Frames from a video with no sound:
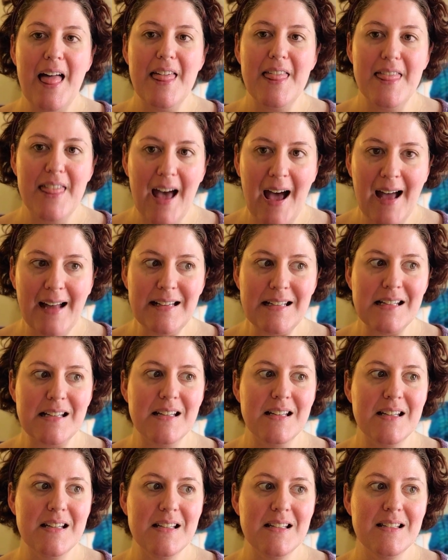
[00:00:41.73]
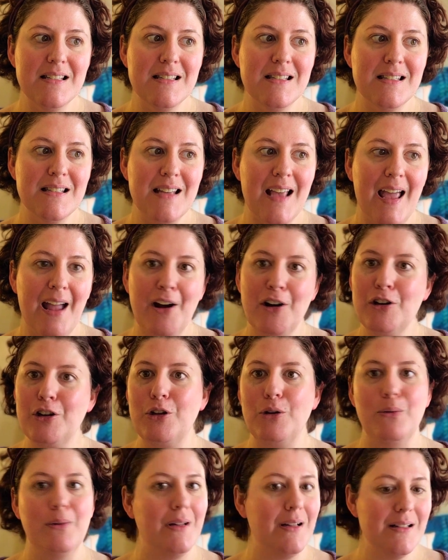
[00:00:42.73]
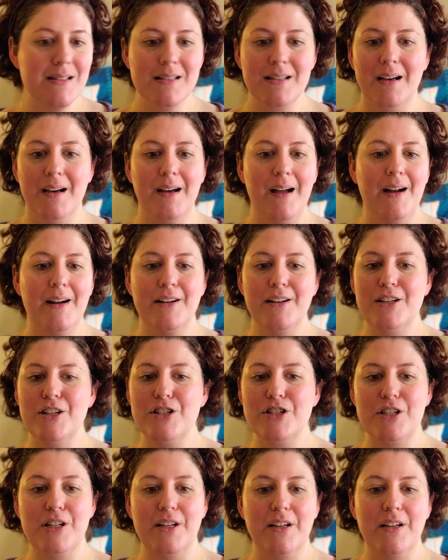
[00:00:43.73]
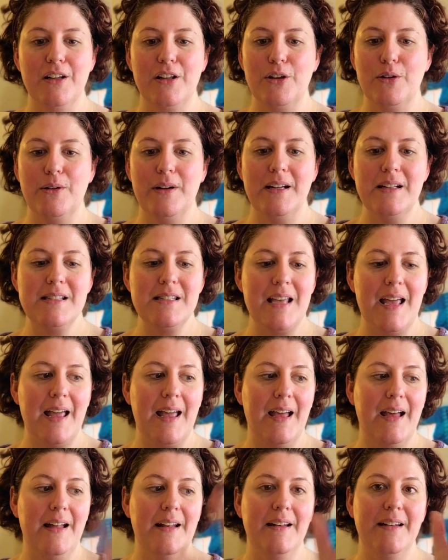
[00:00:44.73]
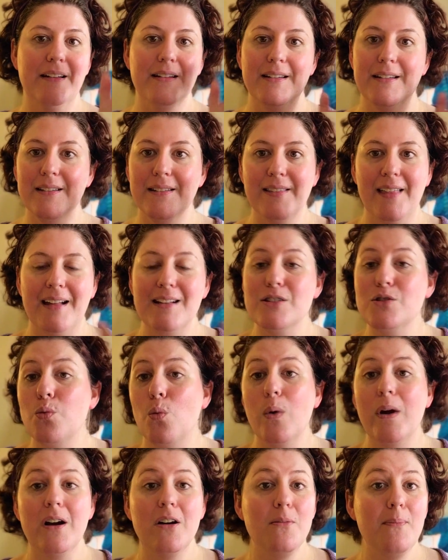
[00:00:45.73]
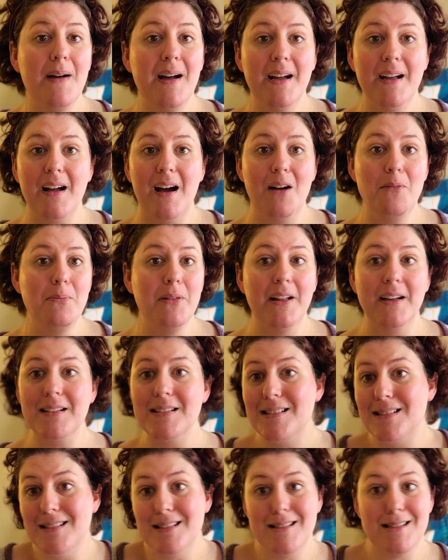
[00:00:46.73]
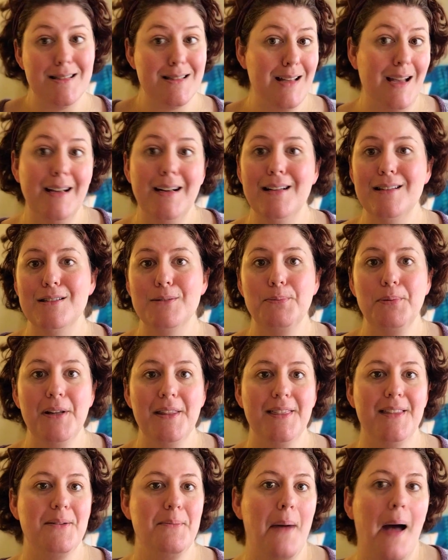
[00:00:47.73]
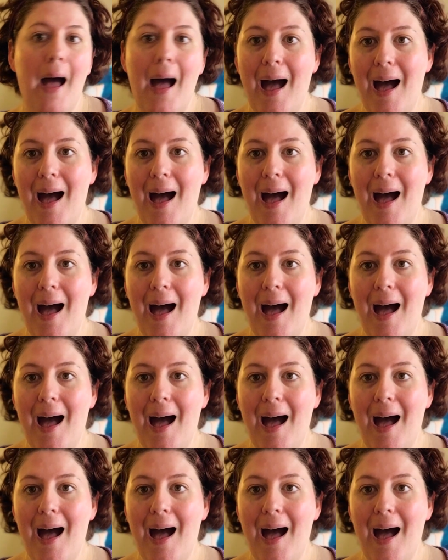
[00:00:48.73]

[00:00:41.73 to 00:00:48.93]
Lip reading: that is air units, air conditioning units, and that's where my complex decided to put them,